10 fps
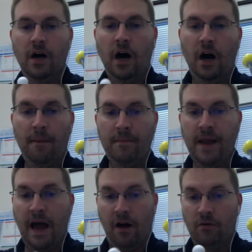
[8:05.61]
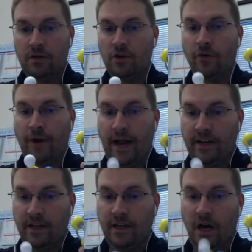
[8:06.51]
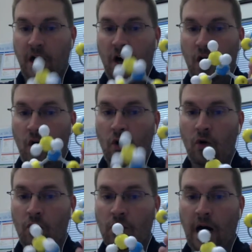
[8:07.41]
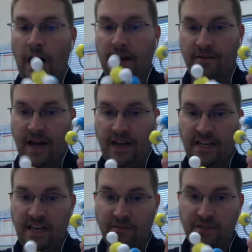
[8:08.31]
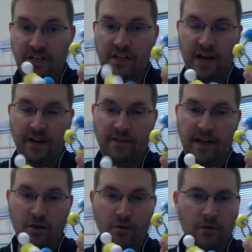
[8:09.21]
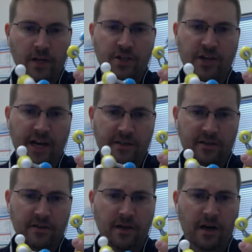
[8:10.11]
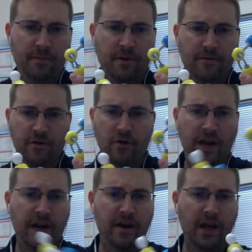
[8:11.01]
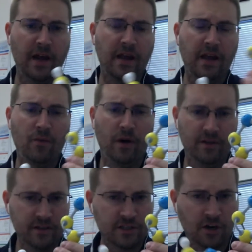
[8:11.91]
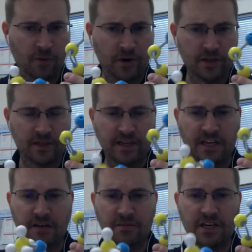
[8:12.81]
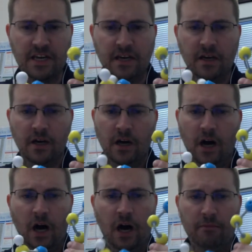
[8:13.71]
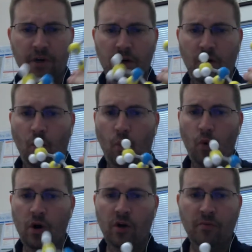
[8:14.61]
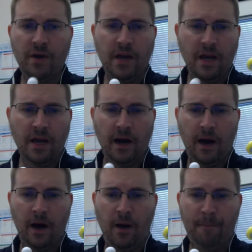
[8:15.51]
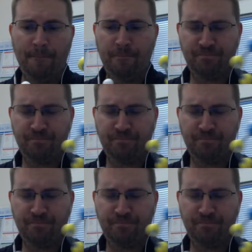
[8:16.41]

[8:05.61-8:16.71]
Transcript: Um, now, granted, a whole lot of that DMT that, that you ingest, um, if you're in, a, in, in one of these ceremonies, that DMT um, will be um,